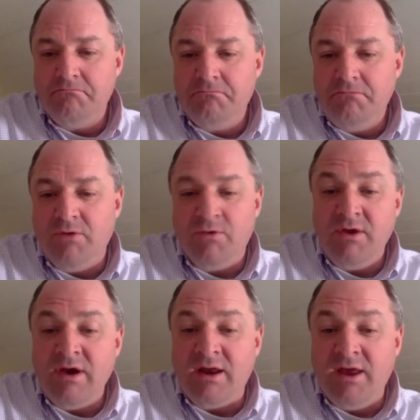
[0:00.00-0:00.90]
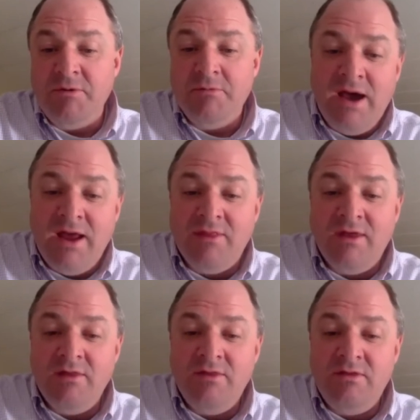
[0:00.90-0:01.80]
you got to keep in mind
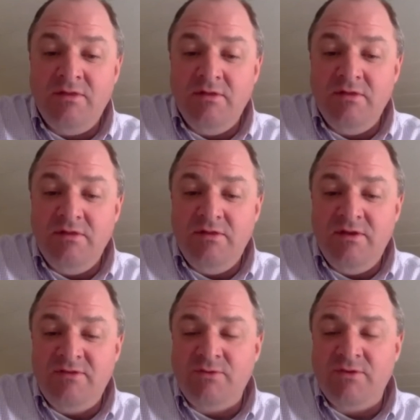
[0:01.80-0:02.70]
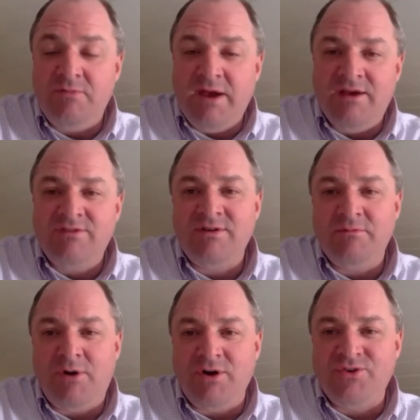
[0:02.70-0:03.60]
that this was passed on
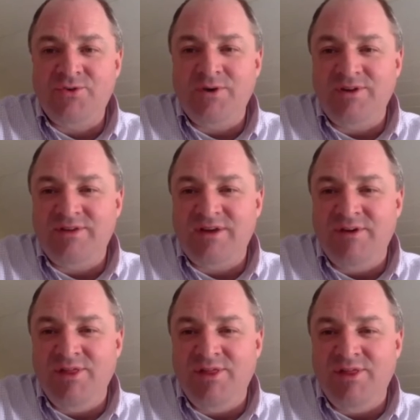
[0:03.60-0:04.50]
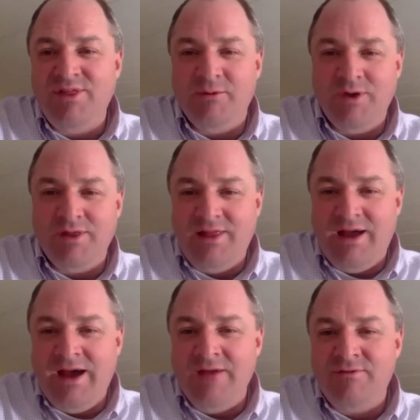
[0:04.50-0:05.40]
March 27th and it went
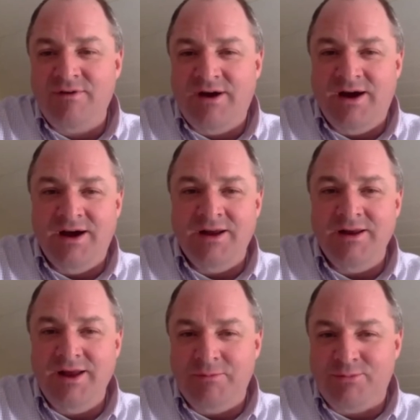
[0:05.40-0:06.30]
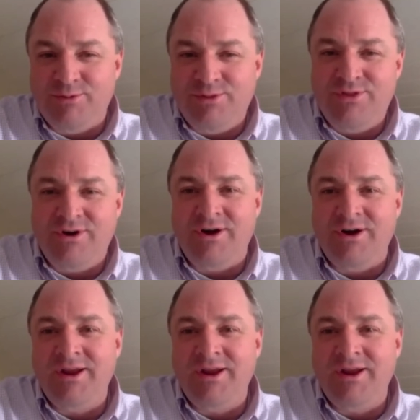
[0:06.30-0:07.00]
live on April 3rd.